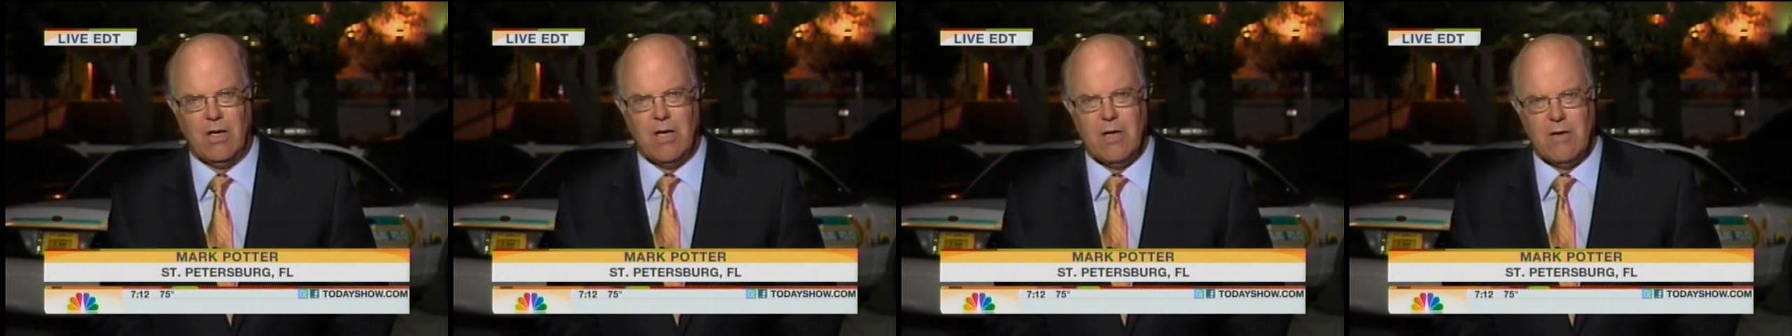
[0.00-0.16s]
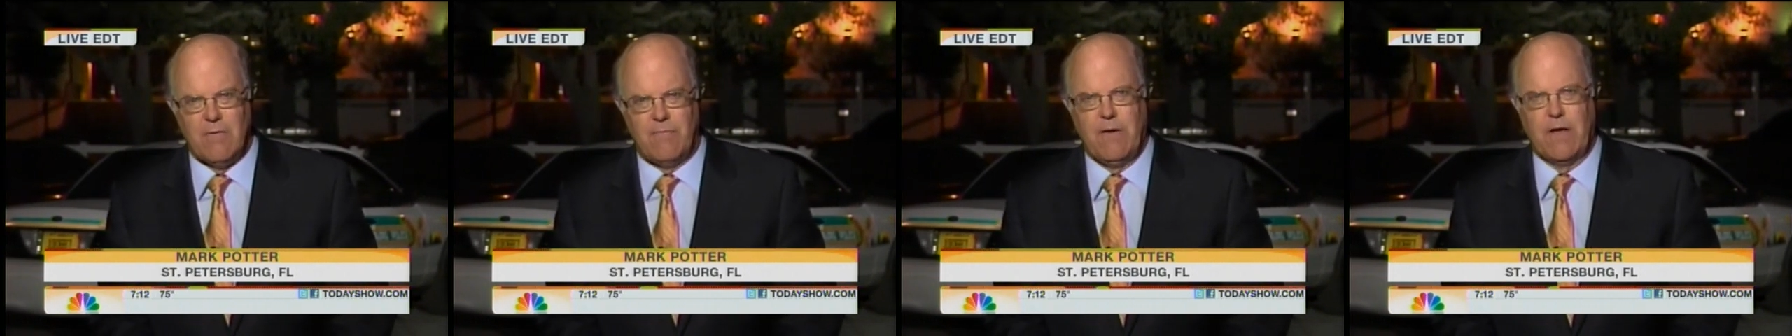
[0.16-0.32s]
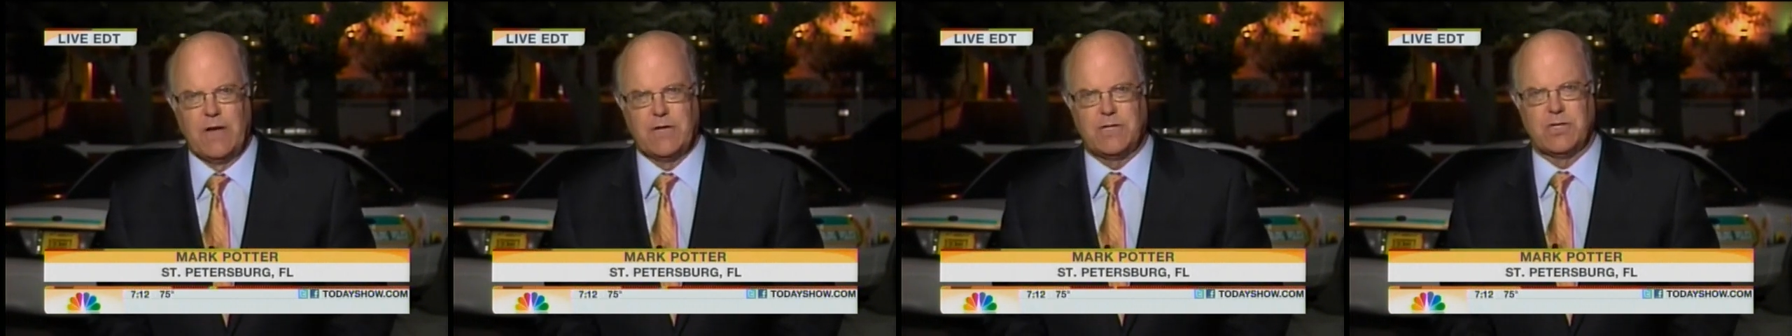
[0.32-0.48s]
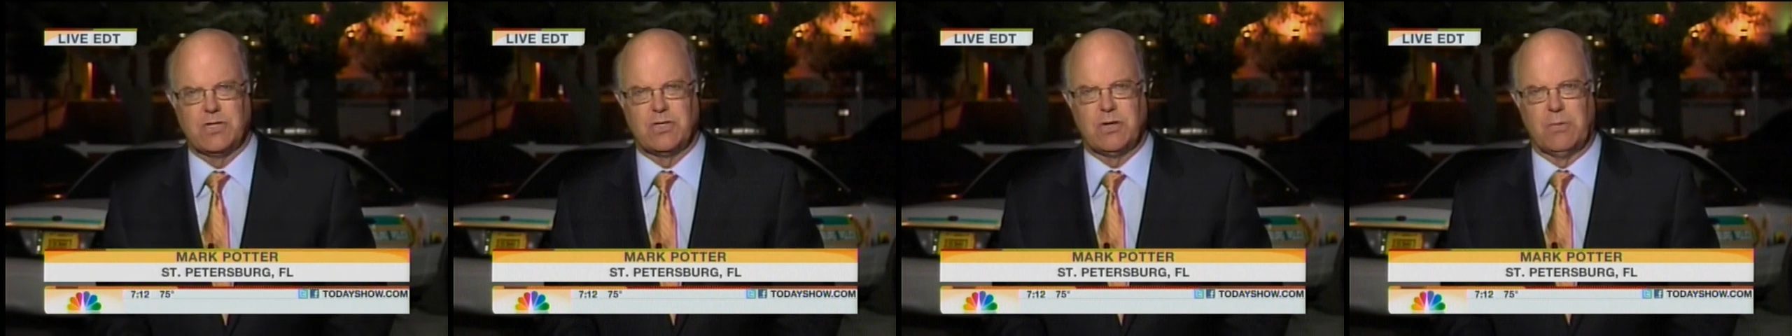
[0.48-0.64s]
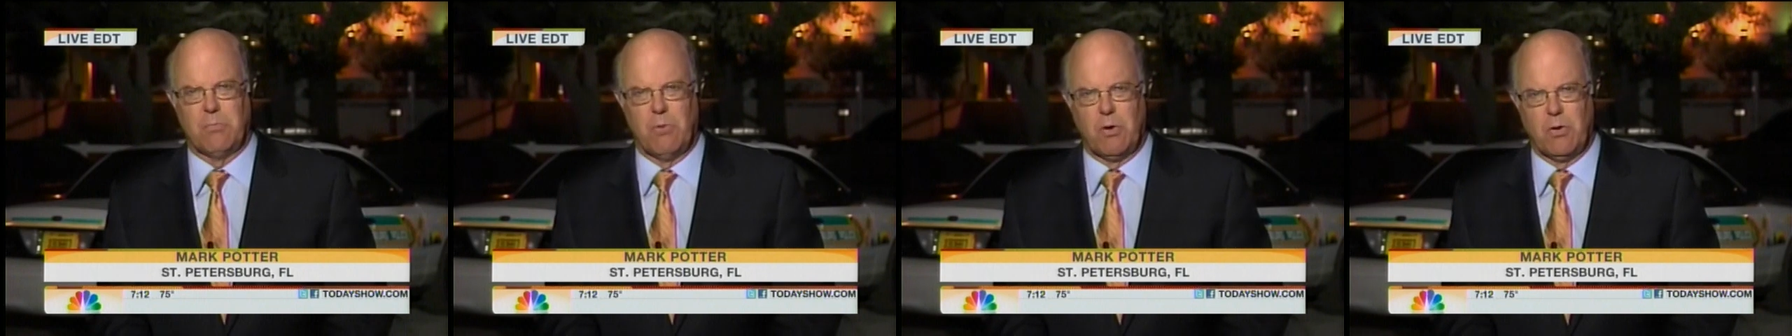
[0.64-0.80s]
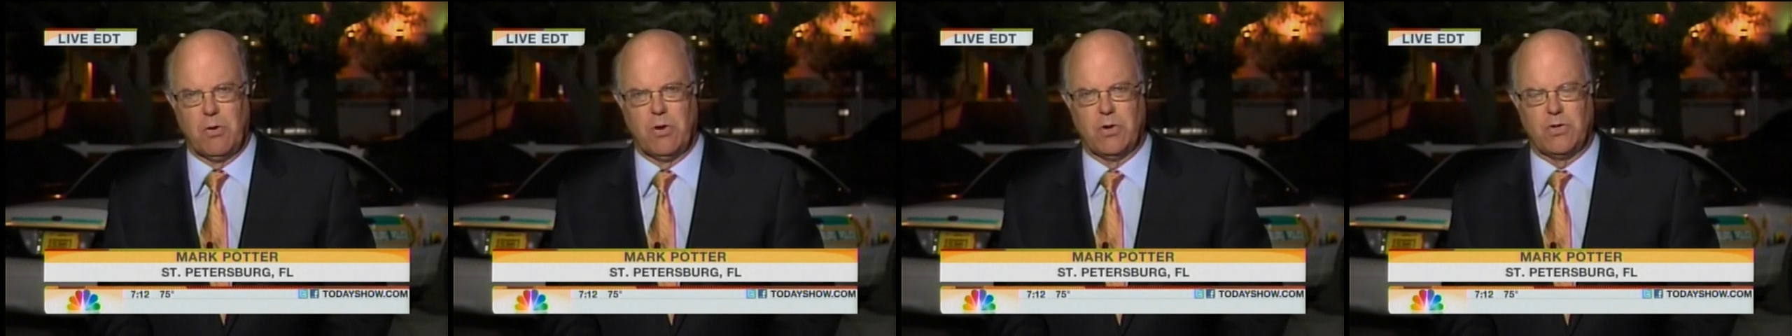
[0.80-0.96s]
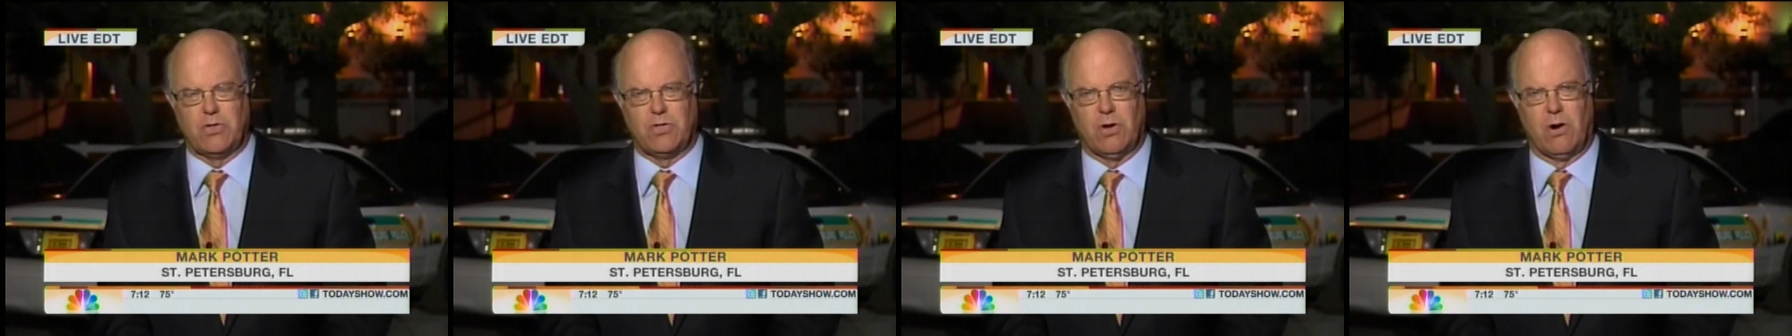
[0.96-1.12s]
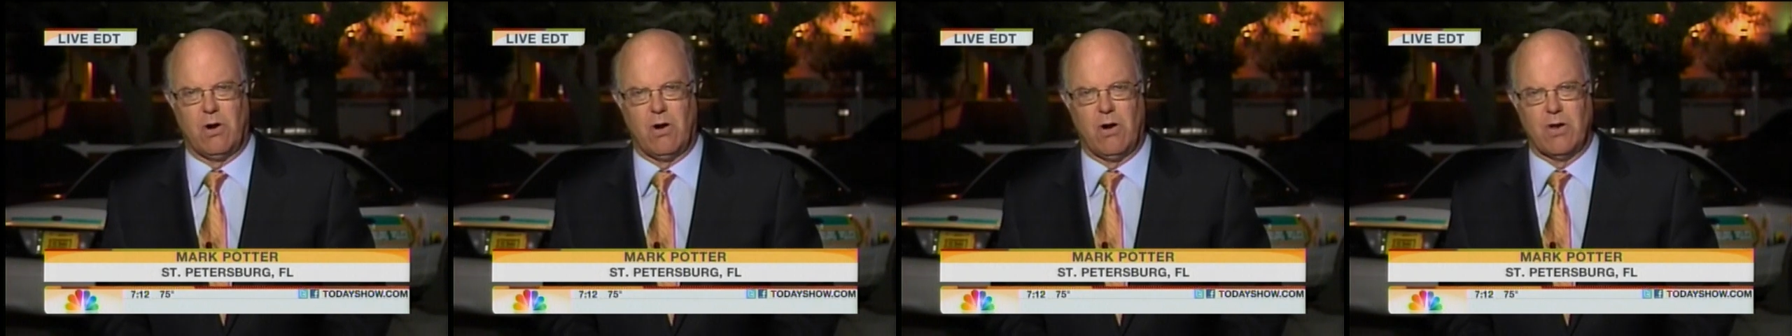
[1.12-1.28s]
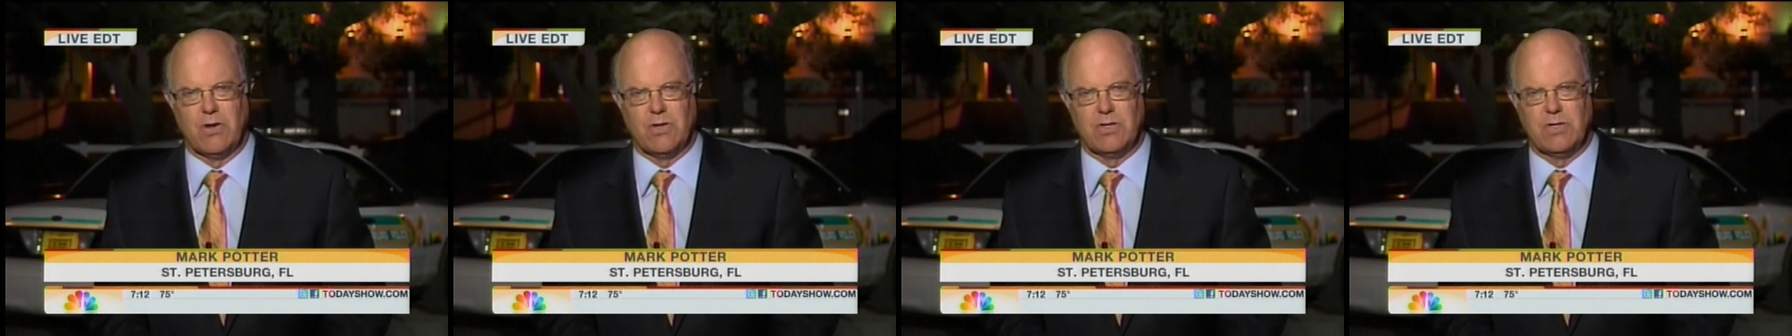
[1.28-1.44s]
faces a murder
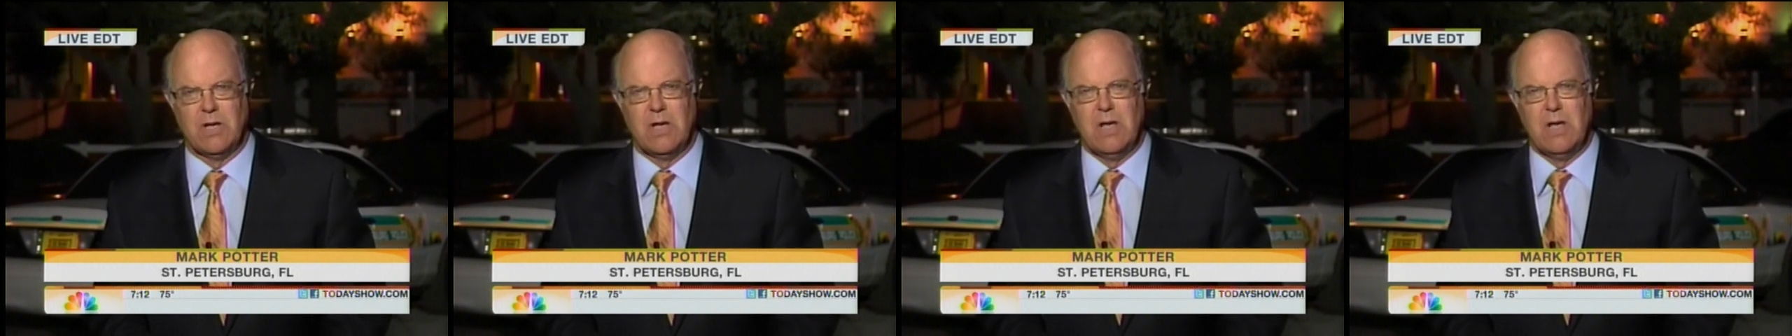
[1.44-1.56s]
charge.